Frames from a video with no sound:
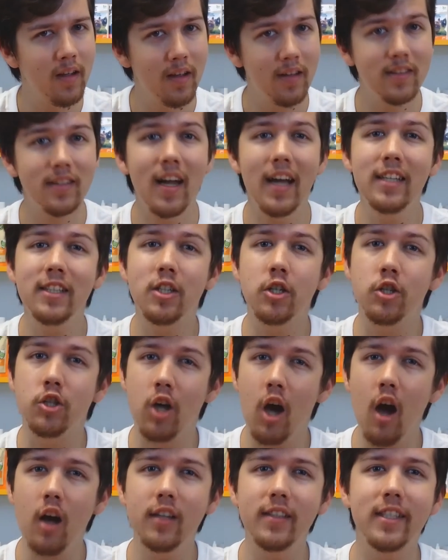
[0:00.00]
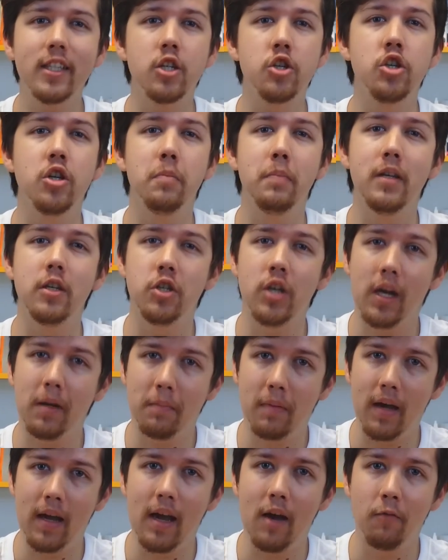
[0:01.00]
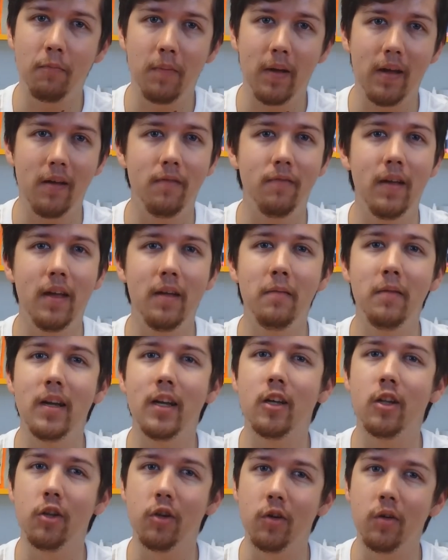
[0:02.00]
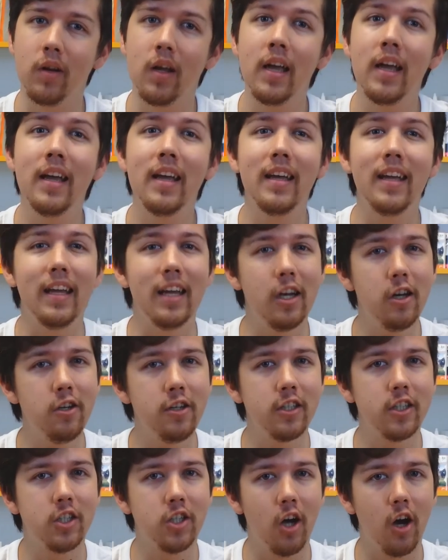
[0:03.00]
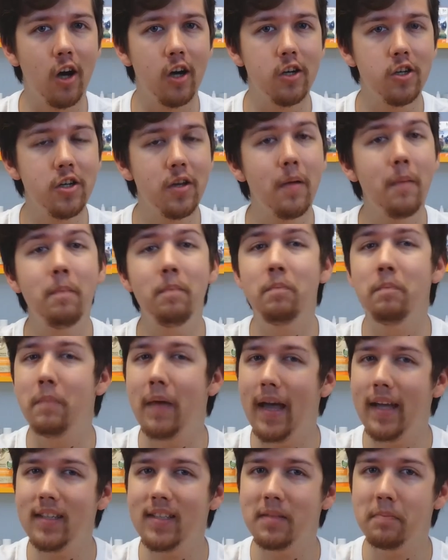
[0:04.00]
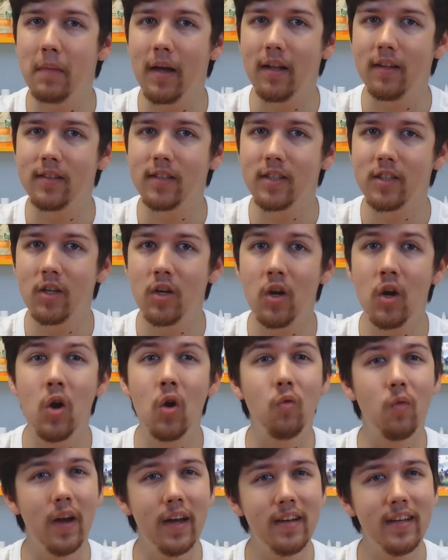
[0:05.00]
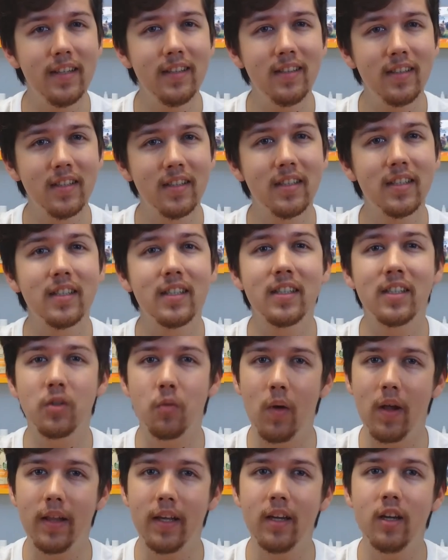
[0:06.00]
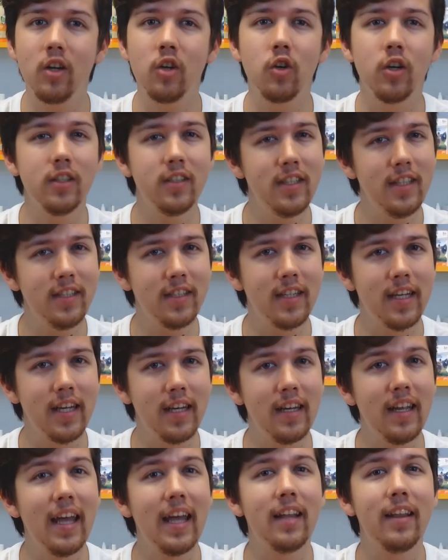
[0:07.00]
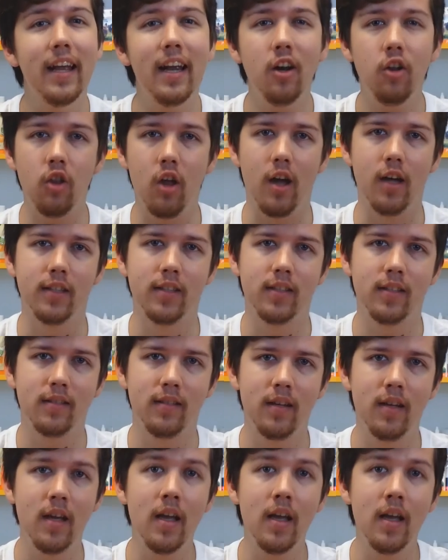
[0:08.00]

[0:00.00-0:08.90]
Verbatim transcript: Signs your dog's ears should be checked by out by a vet include ear discharge, bad smells, redness, swelling, crusty skin, and hair loss.